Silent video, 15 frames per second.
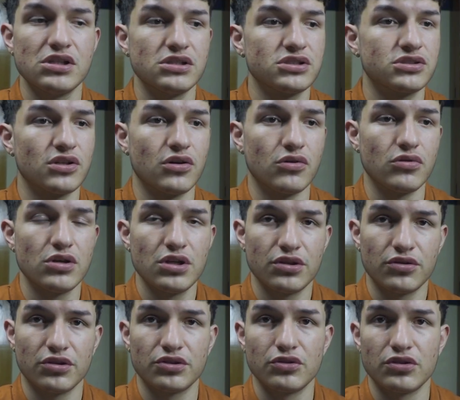So
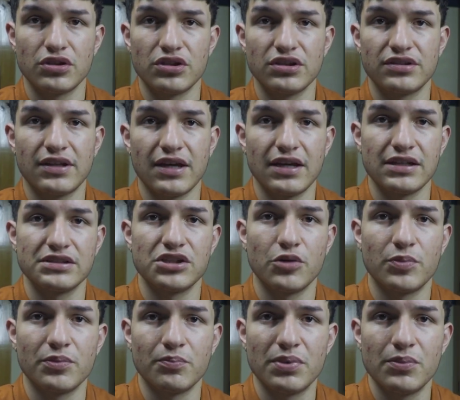they're doing good things,
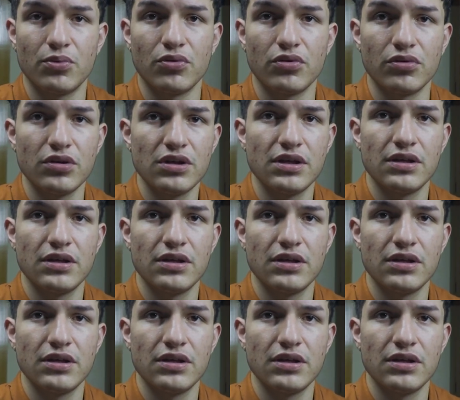helping people